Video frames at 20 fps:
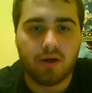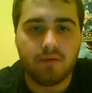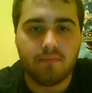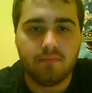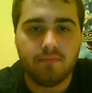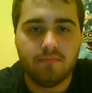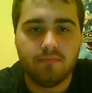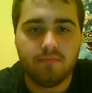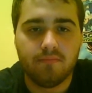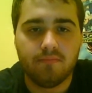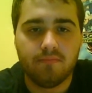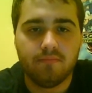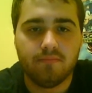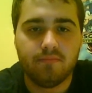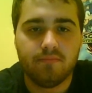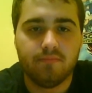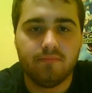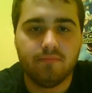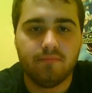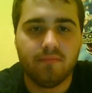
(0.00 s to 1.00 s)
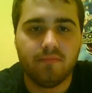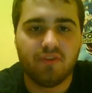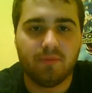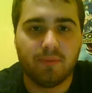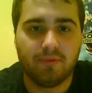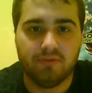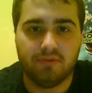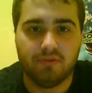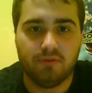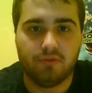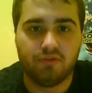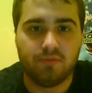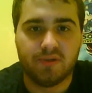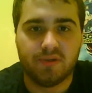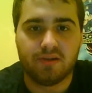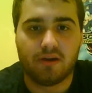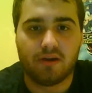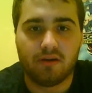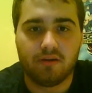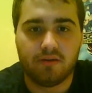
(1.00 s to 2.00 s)
I don't think I'm going to give my thoughts on it
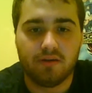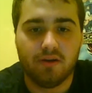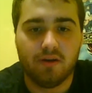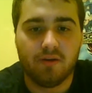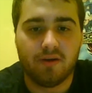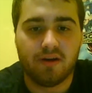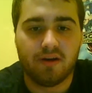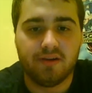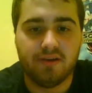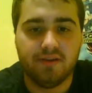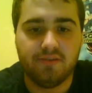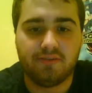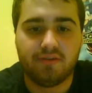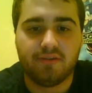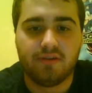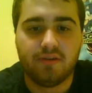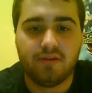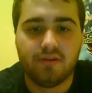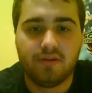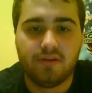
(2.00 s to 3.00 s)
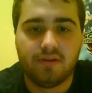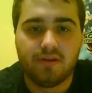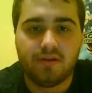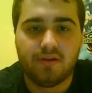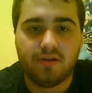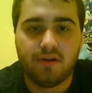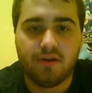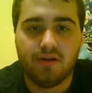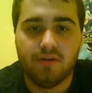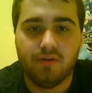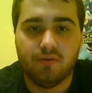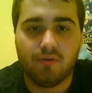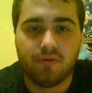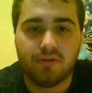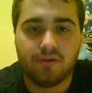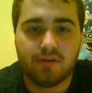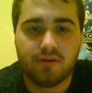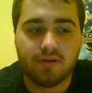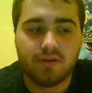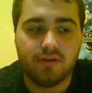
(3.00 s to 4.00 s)
just yet either, because I'm just going to wait for
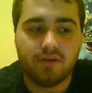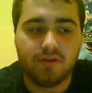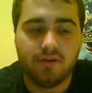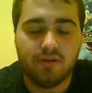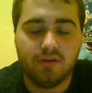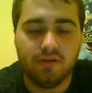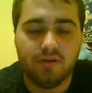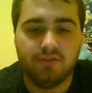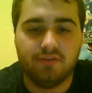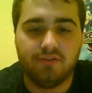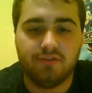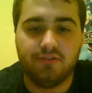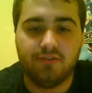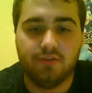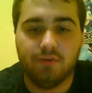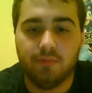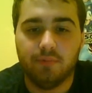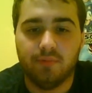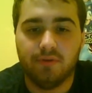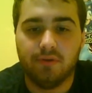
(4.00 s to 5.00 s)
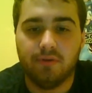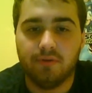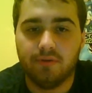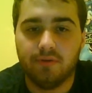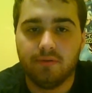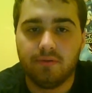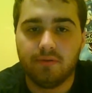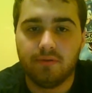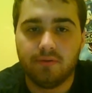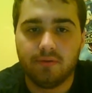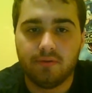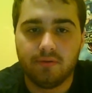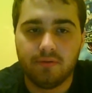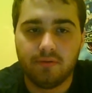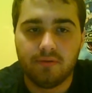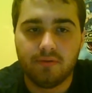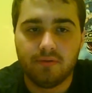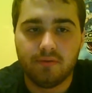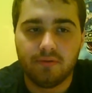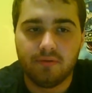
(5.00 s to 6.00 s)
the game to come out because I want to see
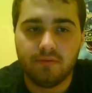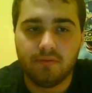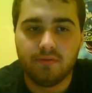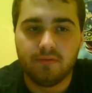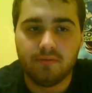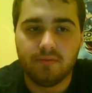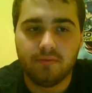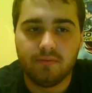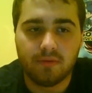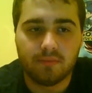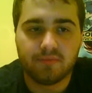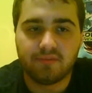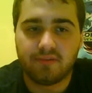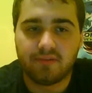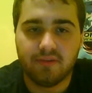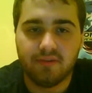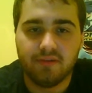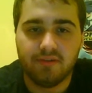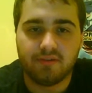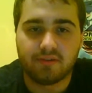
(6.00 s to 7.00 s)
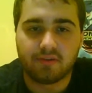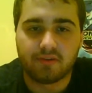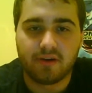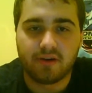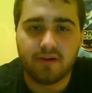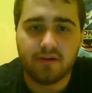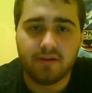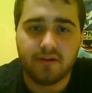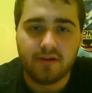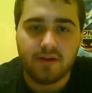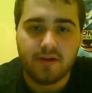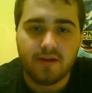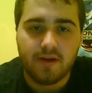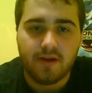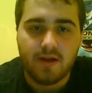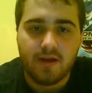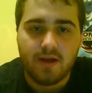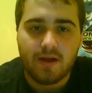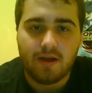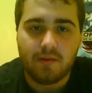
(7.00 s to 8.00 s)
everything. I know my opinion is not going to
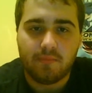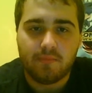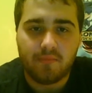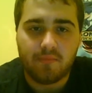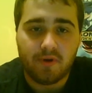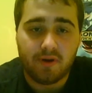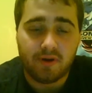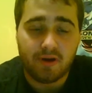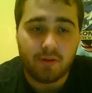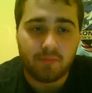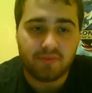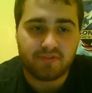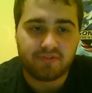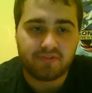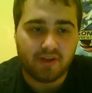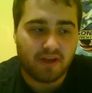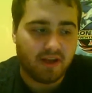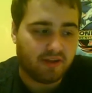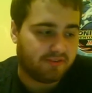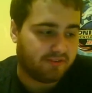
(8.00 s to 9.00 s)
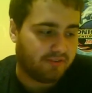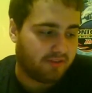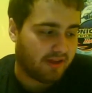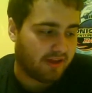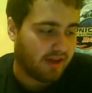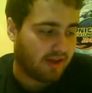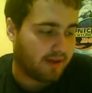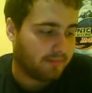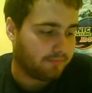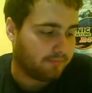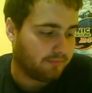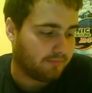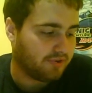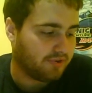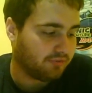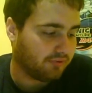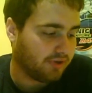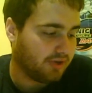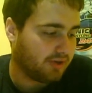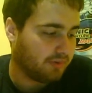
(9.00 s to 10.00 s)
change that much, but,
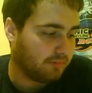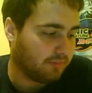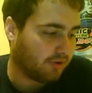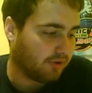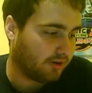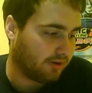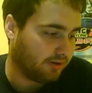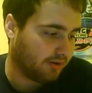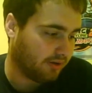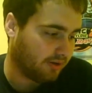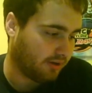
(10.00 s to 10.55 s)
you know,